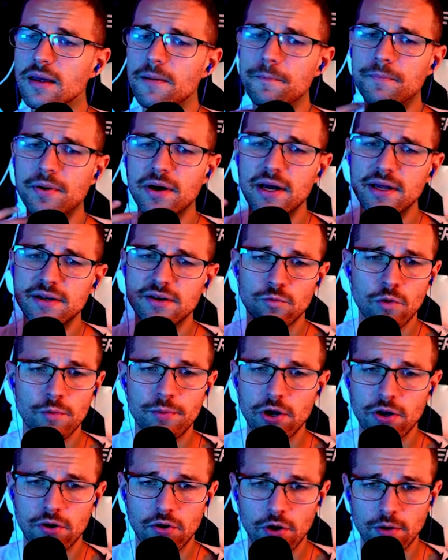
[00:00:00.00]
But
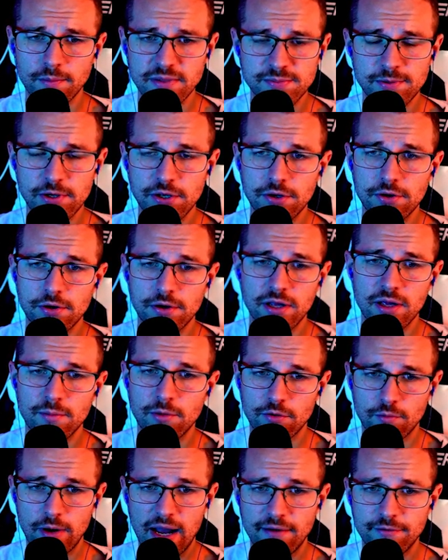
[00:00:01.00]
Robotic Arm is pretty good on him,
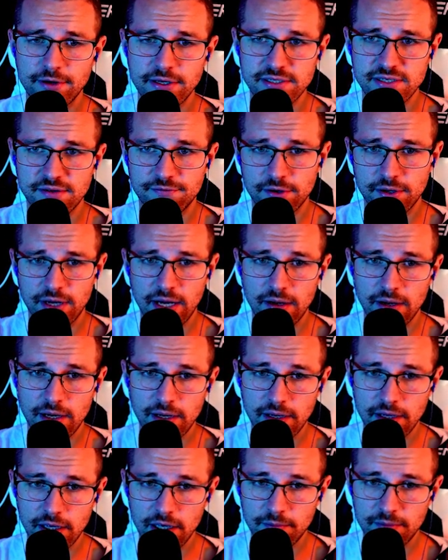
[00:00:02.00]
on Ravenous, if you're
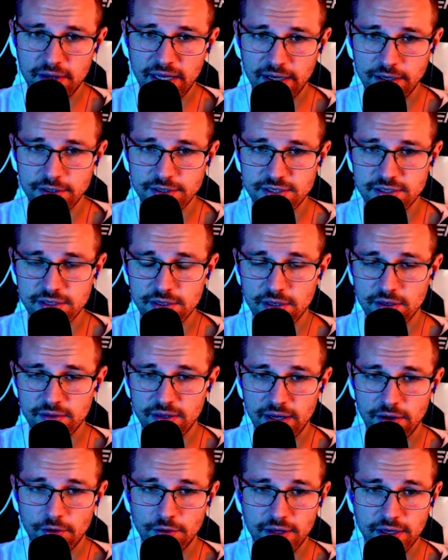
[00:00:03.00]
carrying him and that good stuff,
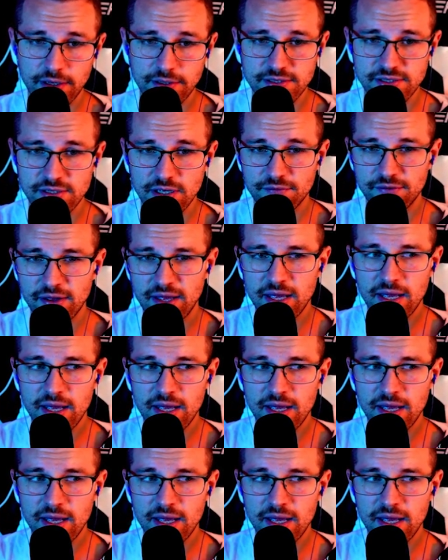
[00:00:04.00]
all that good stuff.